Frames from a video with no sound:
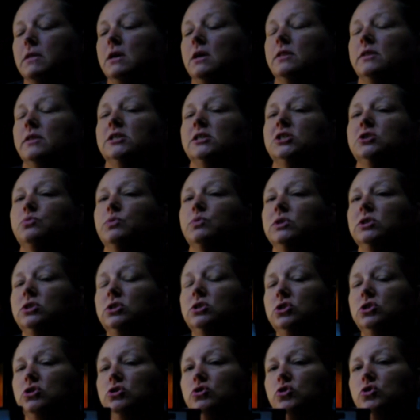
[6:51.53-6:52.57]
This was
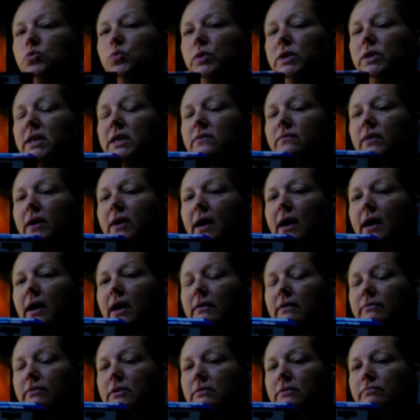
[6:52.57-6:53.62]

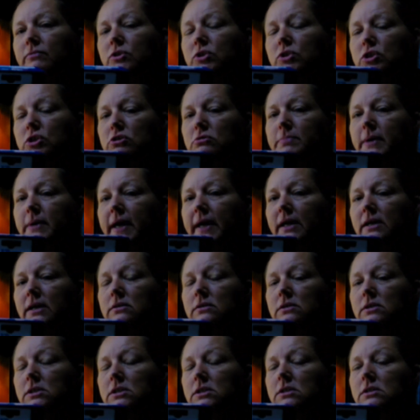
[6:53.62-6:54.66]
$2.25 for 2
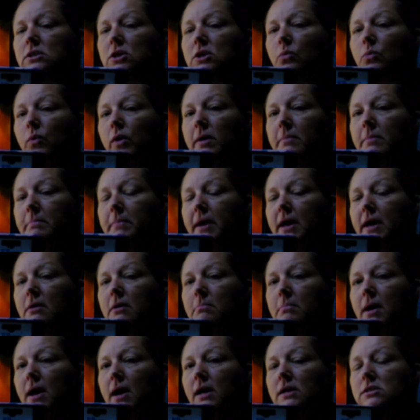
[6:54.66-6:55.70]
pounds. The 1 pound
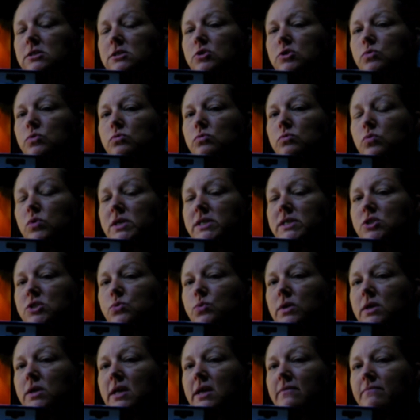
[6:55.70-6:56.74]
boxes were
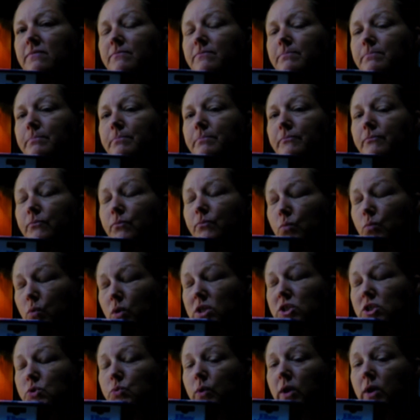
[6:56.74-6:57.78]

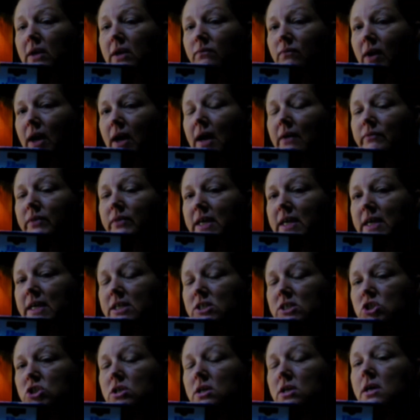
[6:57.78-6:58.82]
$1.25
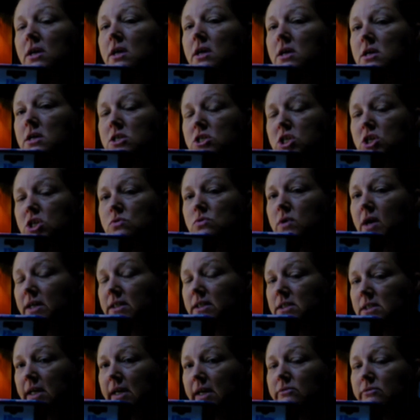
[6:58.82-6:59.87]
each. So I
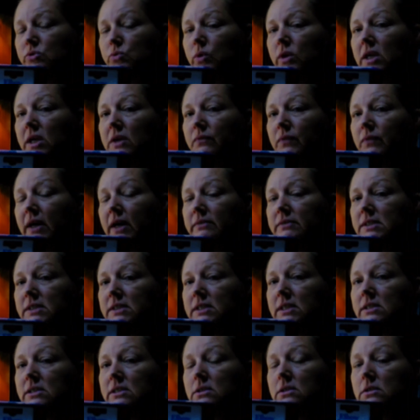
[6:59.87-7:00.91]
saved 25
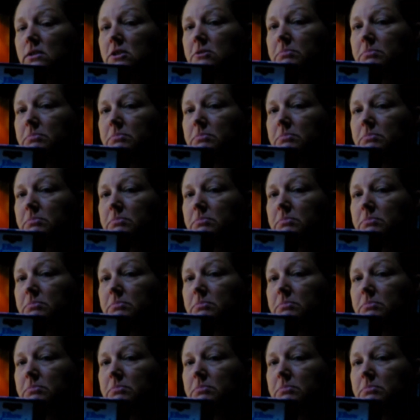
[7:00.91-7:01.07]
cents on this